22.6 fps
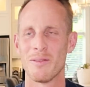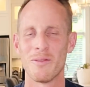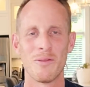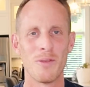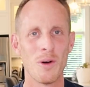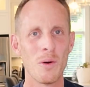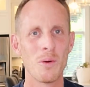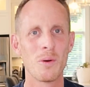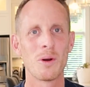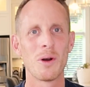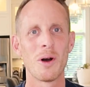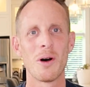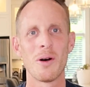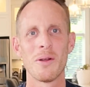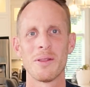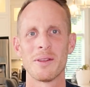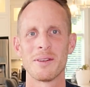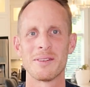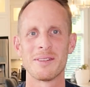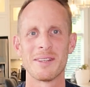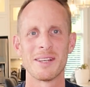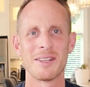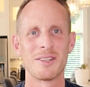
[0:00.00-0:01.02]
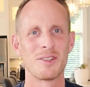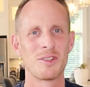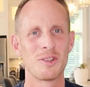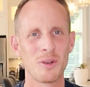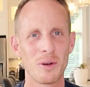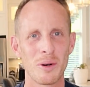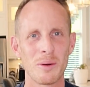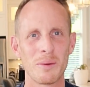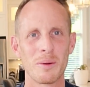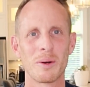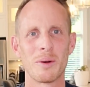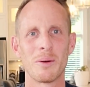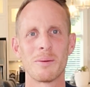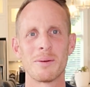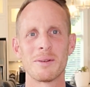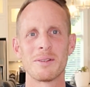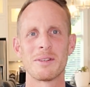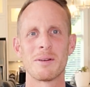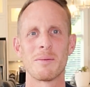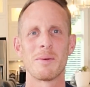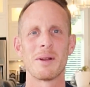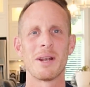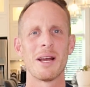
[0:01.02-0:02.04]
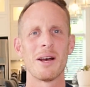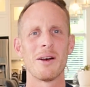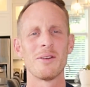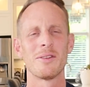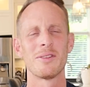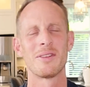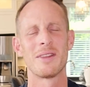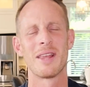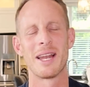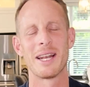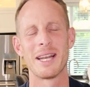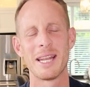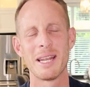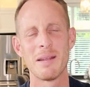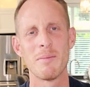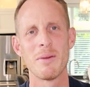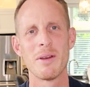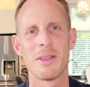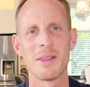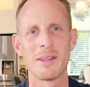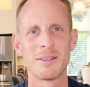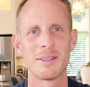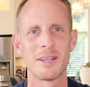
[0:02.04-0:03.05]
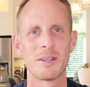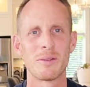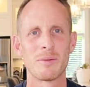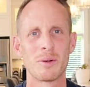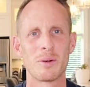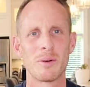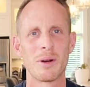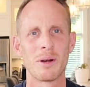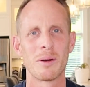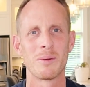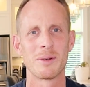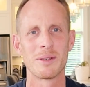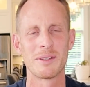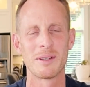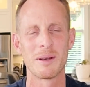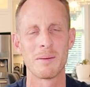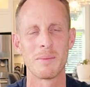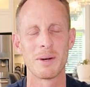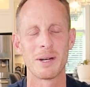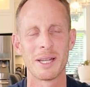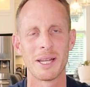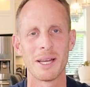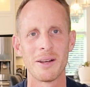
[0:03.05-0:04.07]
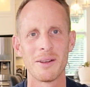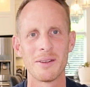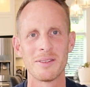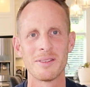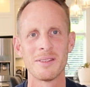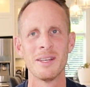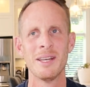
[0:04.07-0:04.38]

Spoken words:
phone call that says, sorry, we're going with someone else, or that email that says we're going with somebody else,